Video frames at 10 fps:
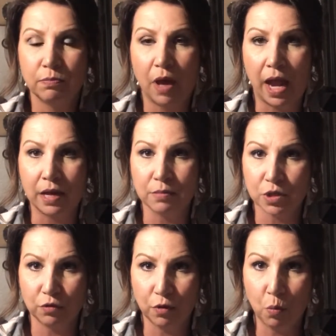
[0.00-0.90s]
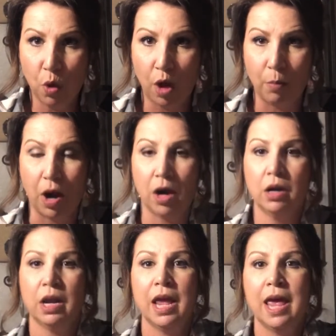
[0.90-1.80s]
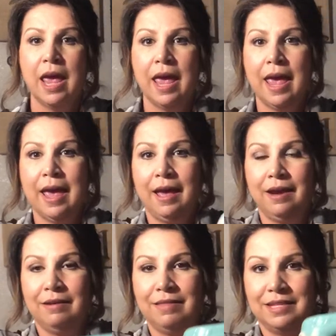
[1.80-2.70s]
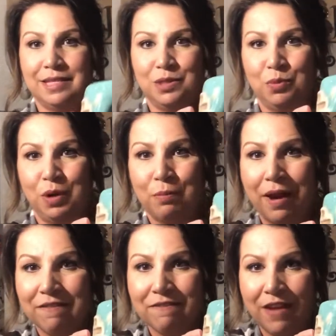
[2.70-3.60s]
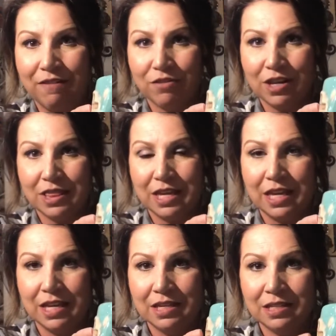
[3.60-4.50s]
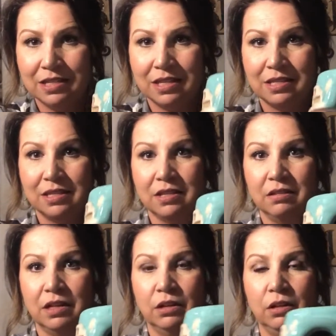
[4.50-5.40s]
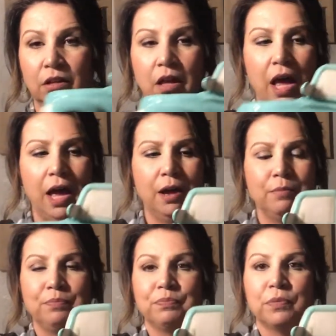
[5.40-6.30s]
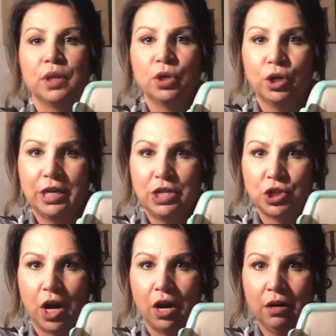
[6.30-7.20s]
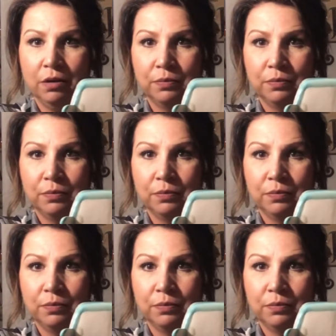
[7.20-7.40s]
items are from Walmart and this is one of my favorite things. This is a little um, cookie jar.